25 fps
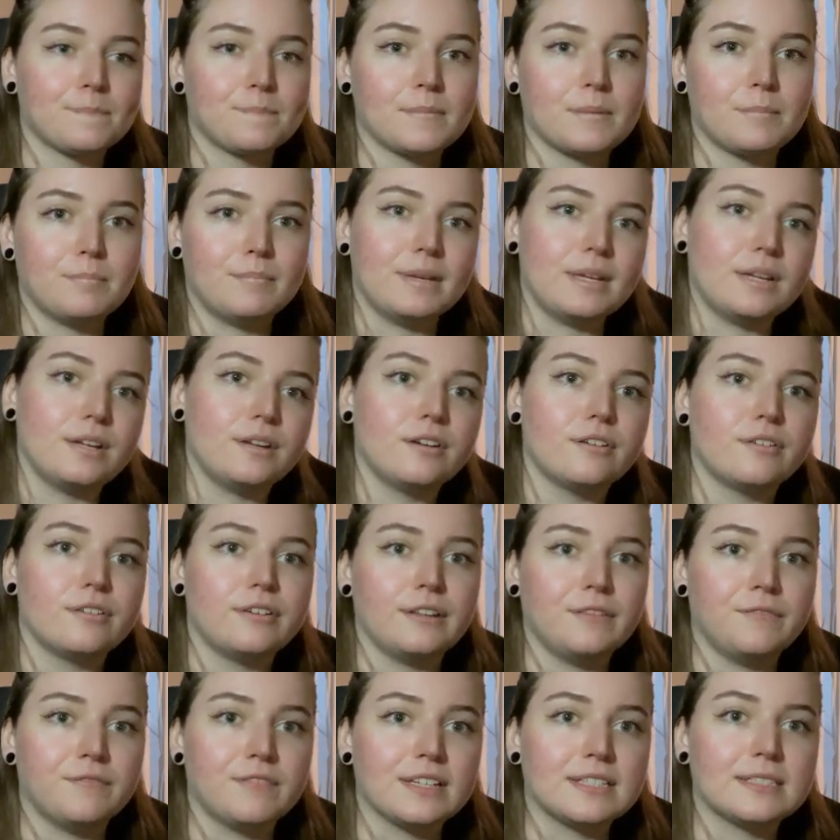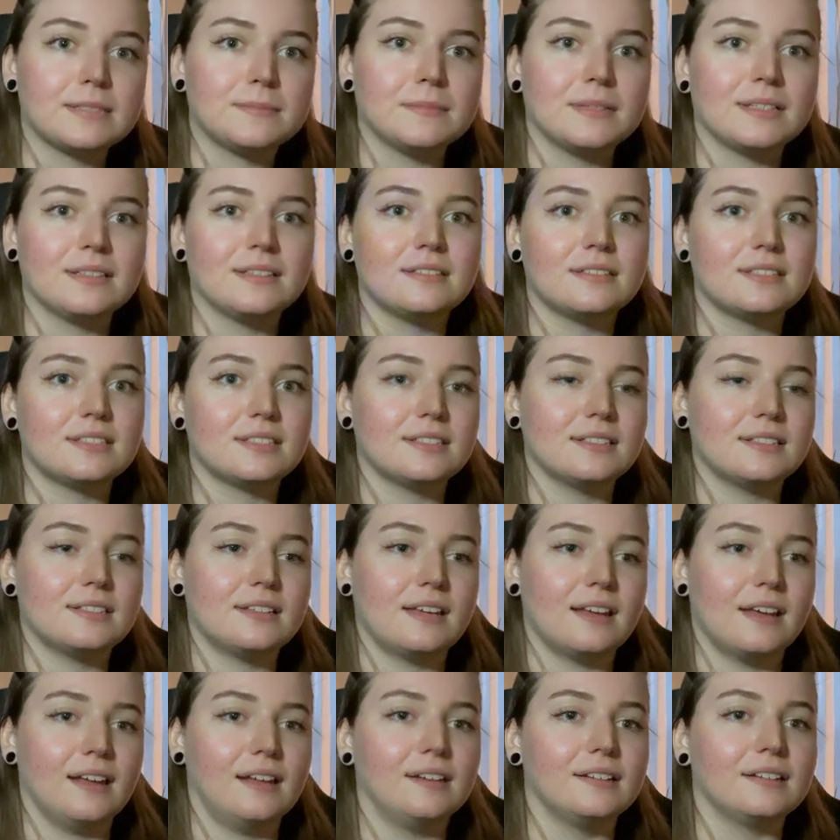bigger investment
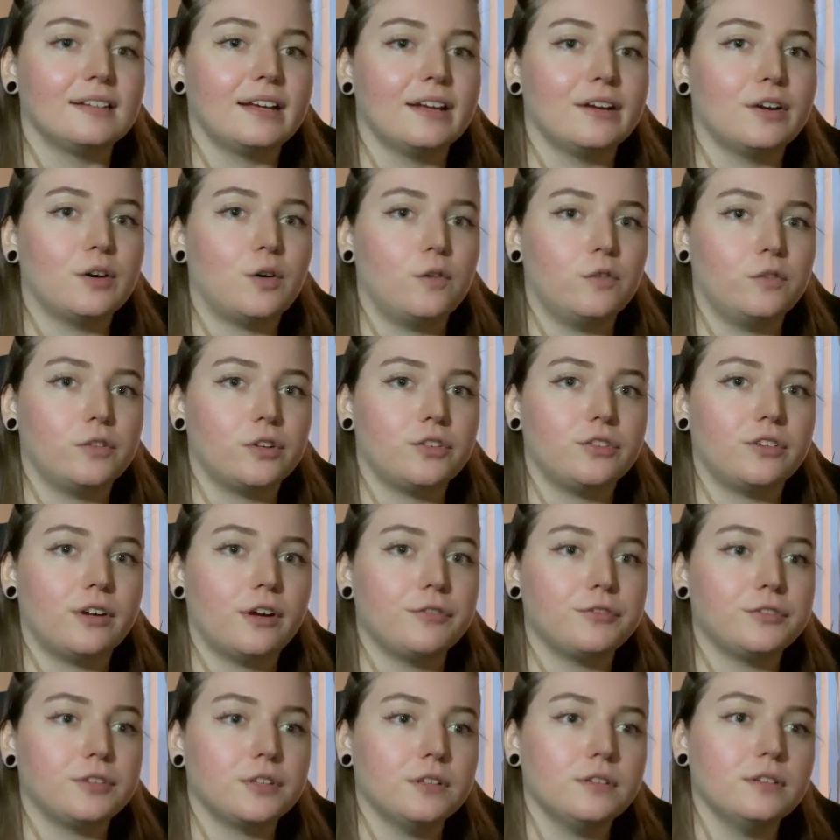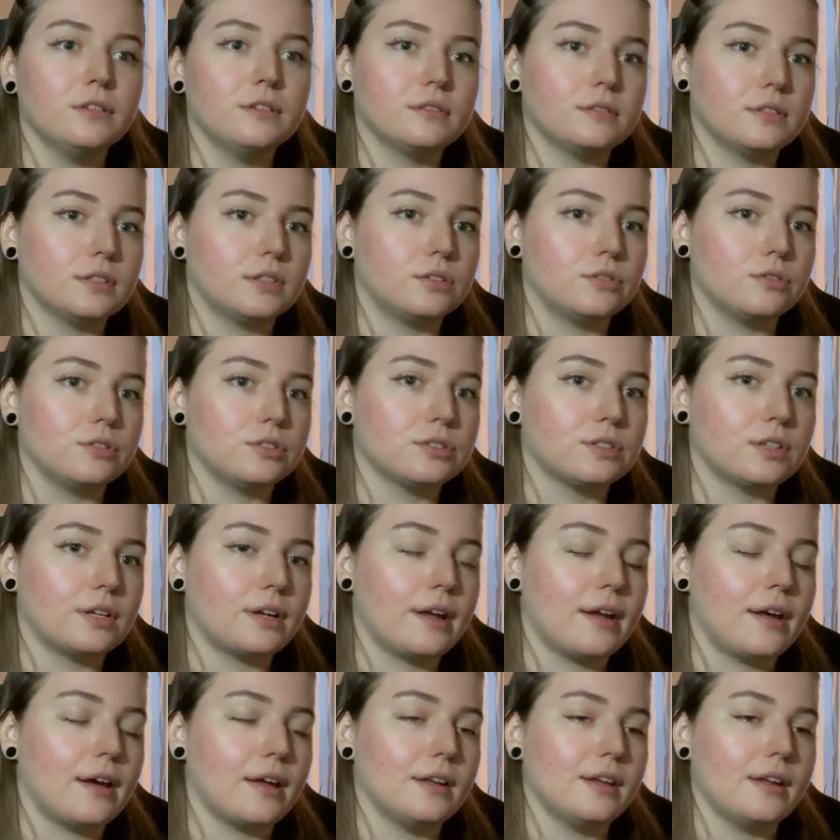and I overdrafted the coins that
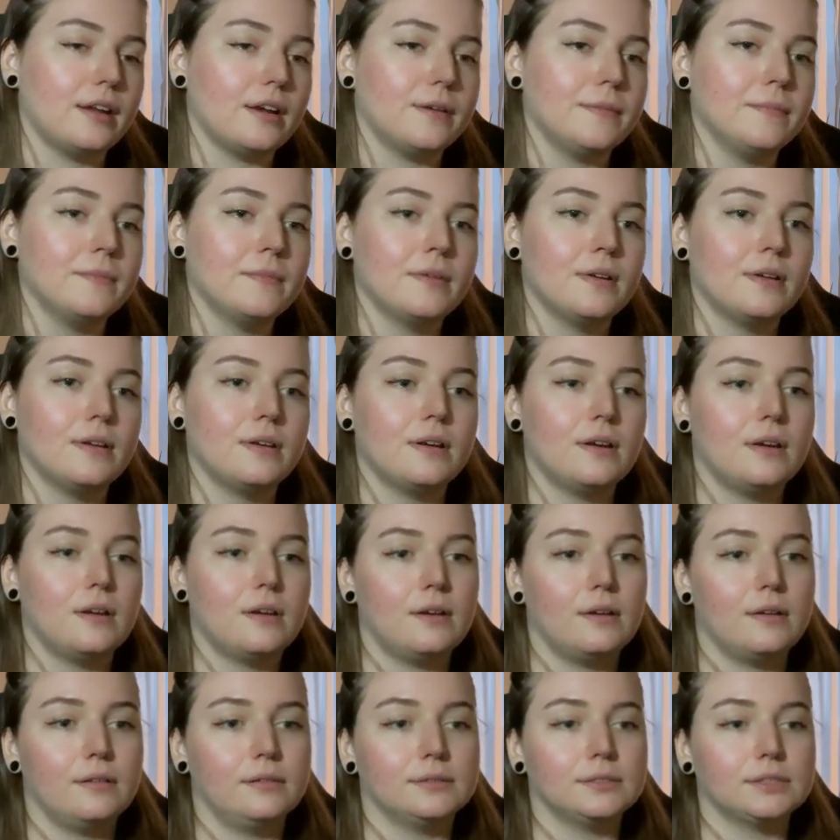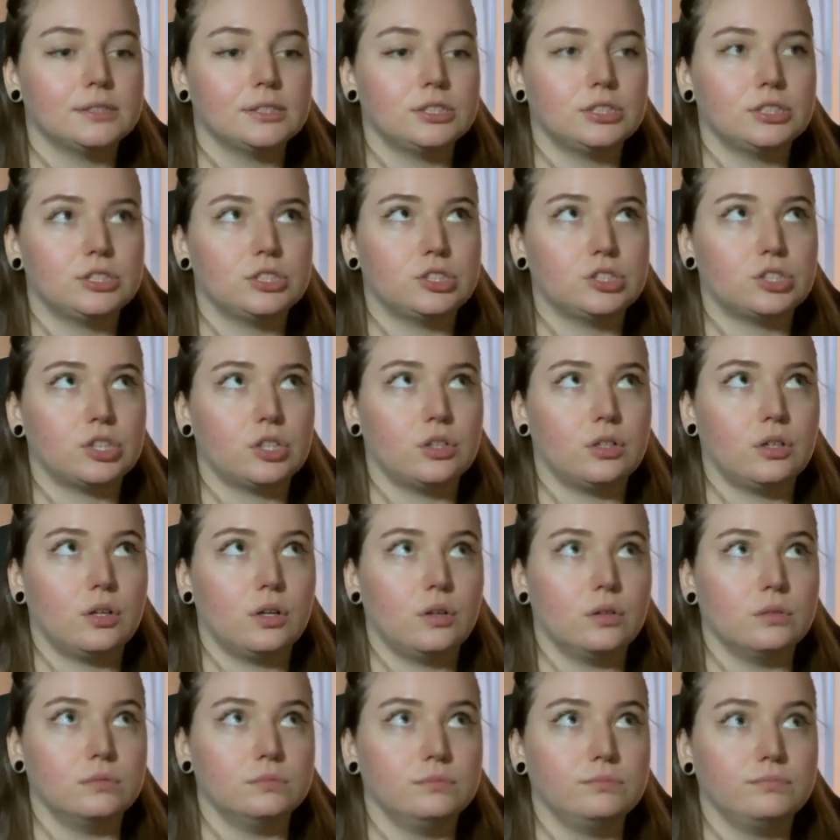I had here.
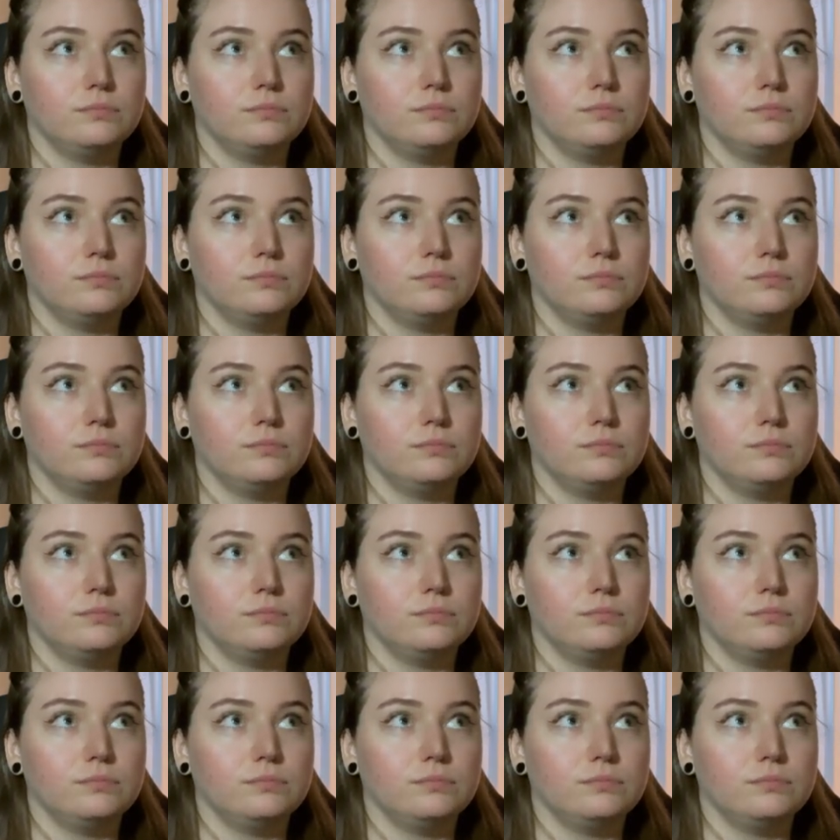So